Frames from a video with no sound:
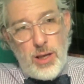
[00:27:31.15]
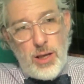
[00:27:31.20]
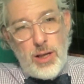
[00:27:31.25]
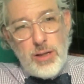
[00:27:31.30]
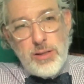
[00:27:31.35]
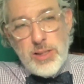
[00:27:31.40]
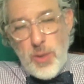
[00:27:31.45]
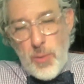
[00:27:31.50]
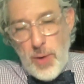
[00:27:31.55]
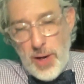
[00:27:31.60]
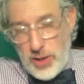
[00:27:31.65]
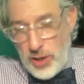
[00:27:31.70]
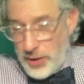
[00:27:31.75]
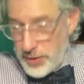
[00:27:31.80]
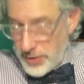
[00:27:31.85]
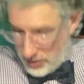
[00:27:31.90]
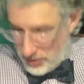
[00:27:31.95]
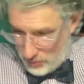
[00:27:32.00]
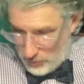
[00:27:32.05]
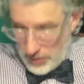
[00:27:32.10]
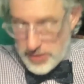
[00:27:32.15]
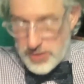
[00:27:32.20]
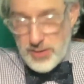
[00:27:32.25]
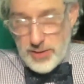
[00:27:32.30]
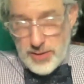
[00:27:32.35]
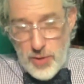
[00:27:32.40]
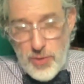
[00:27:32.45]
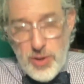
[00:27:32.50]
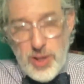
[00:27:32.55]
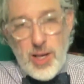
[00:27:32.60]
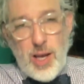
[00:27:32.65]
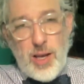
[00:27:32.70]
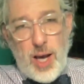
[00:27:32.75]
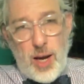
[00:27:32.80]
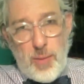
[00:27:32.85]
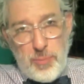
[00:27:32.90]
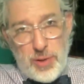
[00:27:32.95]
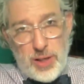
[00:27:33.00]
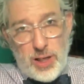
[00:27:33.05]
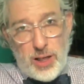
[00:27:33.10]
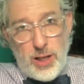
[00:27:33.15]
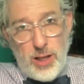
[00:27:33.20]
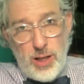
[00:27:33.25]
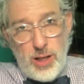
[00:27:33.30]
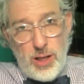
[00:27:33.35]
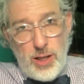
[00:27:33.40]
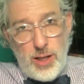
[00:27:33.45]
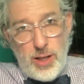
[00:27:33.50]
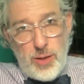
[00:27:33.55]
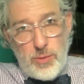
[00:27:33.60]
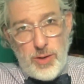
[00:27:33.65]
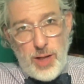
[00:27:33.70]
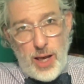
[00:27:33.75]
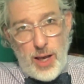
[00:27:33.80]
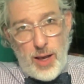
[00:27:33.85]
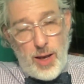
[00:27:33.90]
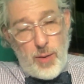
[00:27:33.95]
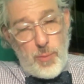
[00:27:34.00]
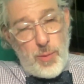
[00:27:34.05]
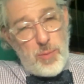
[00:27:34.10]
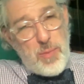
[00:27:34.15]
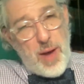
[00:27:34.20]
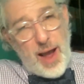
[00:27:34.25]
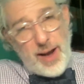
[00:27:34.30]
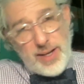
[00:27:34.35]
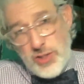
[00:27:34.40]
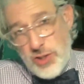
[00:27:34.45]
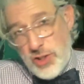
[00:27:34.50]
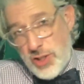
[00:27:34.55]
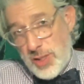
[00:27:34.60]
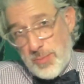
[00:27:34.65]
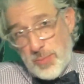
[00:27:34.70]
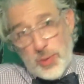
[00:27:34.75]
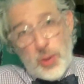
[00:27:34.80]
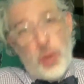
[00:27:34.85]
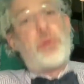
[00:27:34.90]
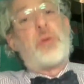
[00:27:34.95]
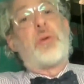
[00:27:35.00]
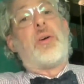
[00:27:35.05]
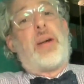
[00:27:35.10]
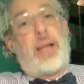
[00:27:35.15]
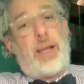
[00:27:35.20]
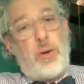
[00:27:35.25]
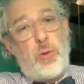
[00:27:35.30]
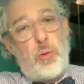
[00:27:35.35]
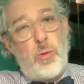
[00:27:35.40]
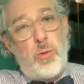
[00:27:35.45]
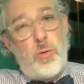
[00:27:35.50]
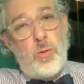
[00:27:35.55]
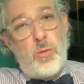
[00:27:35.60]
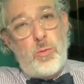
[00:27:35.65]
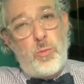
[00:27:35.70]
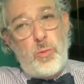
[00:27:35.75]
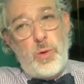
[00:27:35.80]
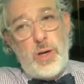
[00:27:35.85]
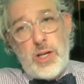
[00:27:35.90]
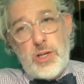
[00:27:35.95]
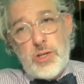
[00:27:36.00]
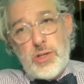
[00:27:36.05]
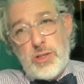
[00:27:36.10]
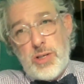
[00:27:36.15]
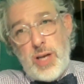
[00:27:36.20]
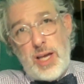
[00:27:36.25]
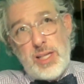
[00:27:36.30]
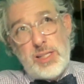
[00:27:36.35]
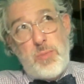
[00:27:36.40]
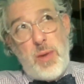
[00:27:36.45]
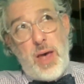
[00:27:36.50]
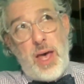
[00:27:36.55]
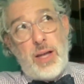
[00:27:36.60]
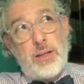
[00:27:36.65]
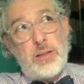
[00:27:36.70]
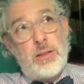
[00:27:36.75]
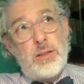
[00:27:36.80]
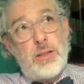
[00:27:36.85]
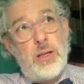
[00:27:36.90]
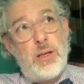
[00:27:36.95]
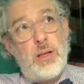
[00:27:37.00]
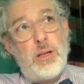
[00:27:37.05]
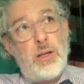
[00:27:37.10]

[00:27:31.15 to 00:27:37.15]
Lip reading: And so I called it quits on owning the company. I went back to just brokering, which has been